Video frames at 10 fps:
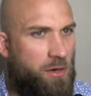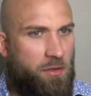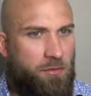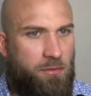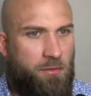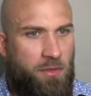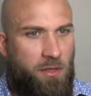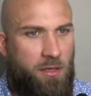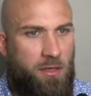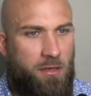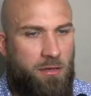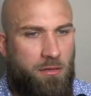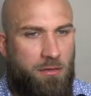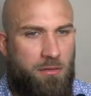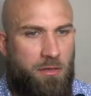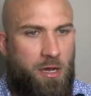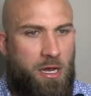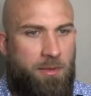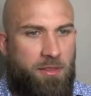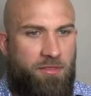of the
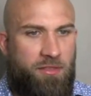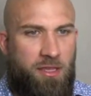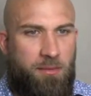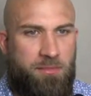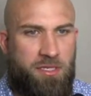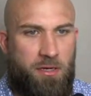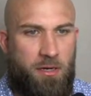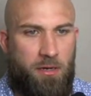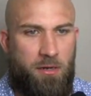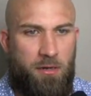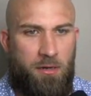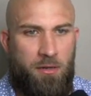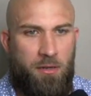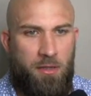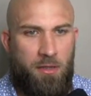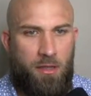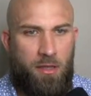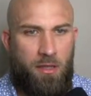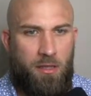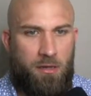common themes here
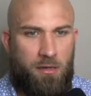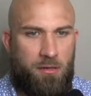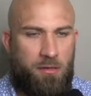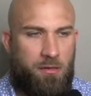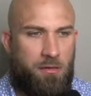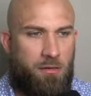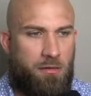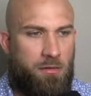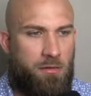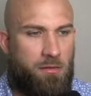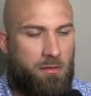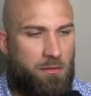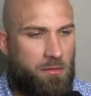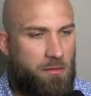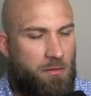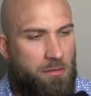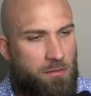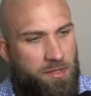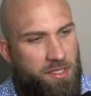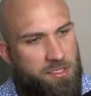in
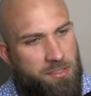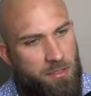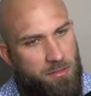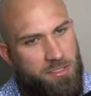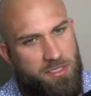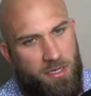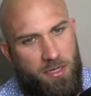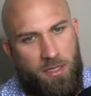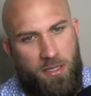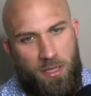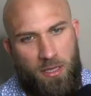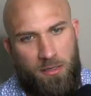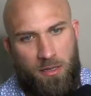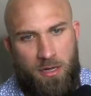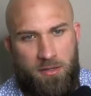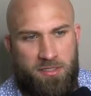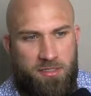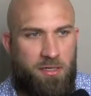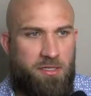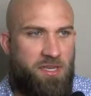this study and a lot of the
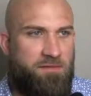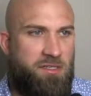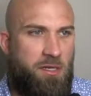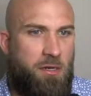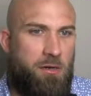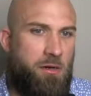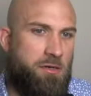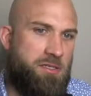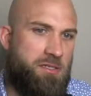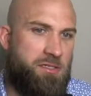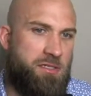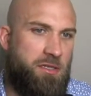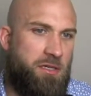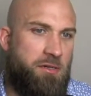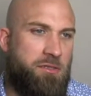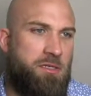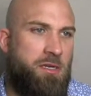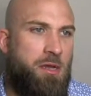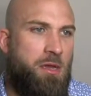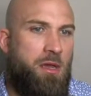studies I've seen on narcissistic leaders
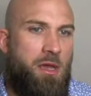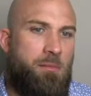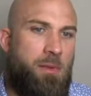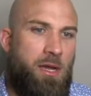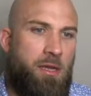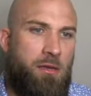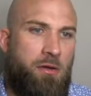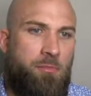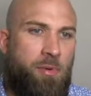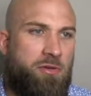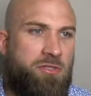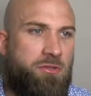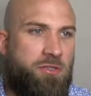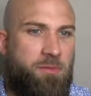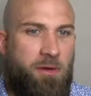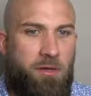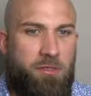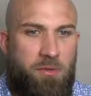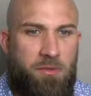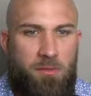and my own personal experience
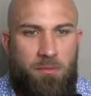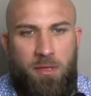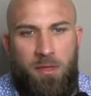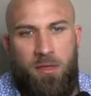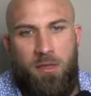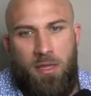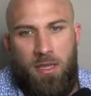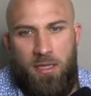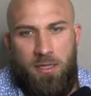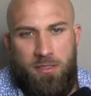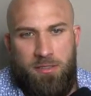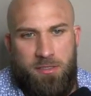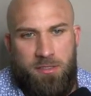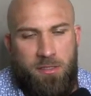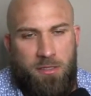with them is